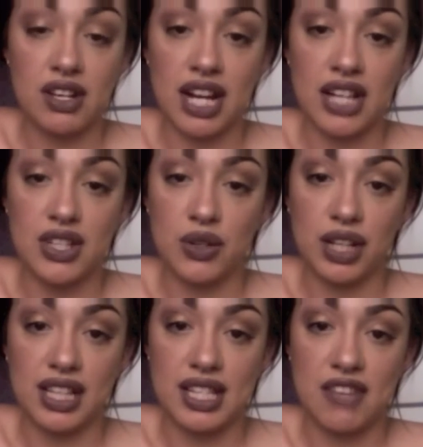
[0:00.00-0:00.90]
I don't like
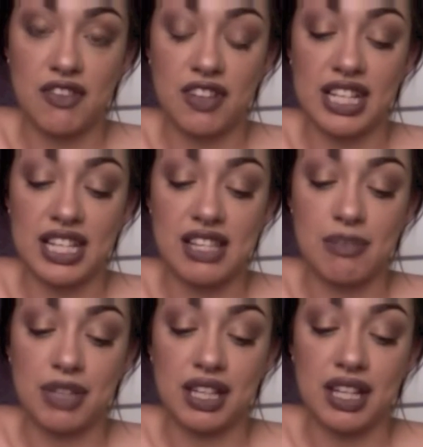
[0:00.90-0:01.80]
the self-adhesive
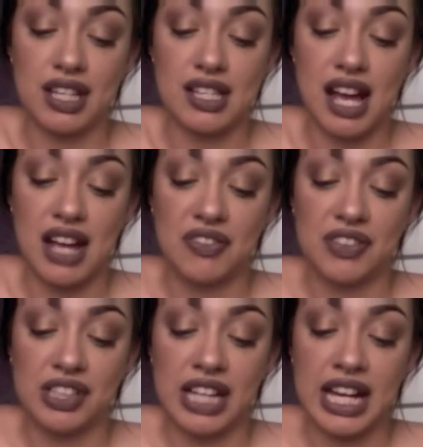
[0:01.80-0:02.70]
because I
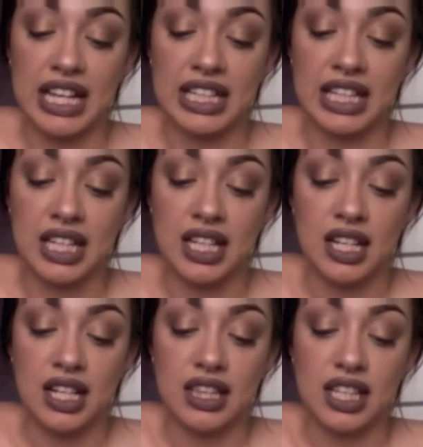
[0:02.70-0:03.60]
feel like
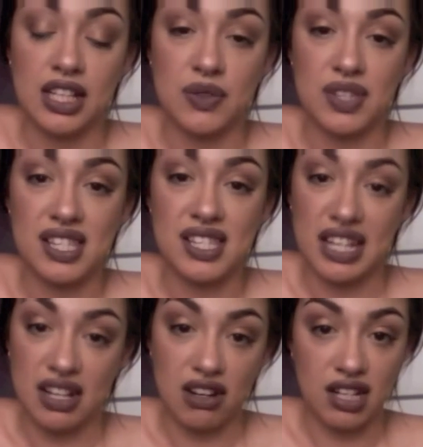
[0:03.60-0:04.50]
they don't
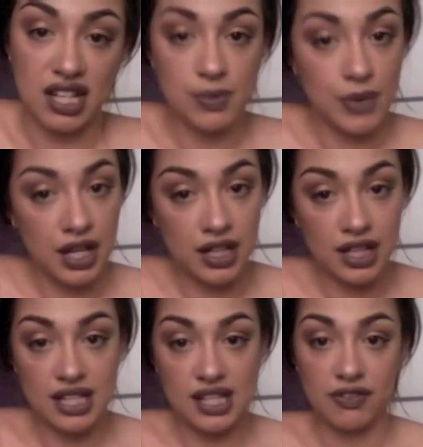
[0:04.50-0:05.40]
stick on as well
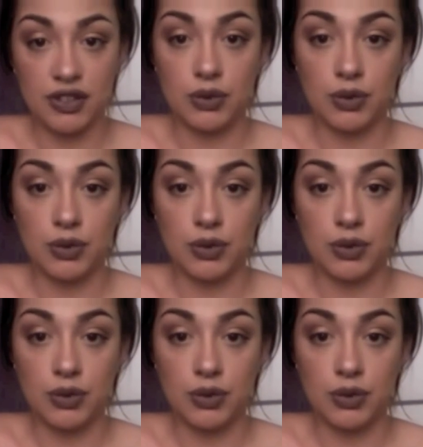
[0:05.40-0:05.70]
as if you were